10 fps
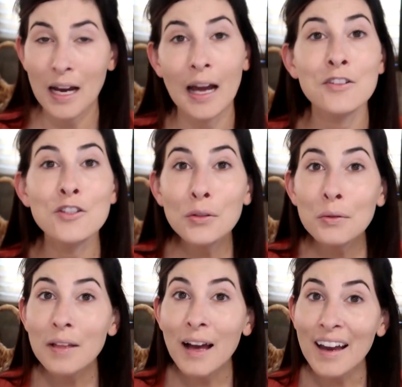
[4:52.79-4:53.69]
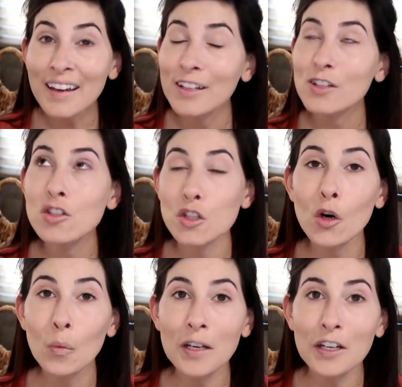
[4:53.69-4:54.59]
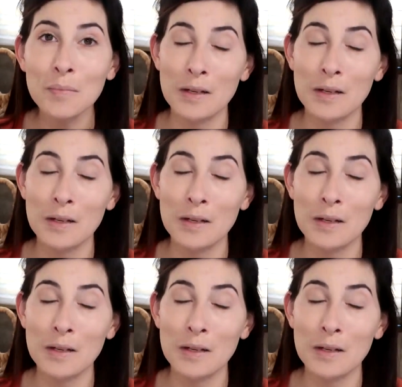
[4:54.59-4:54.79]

I do like, and it's so weird,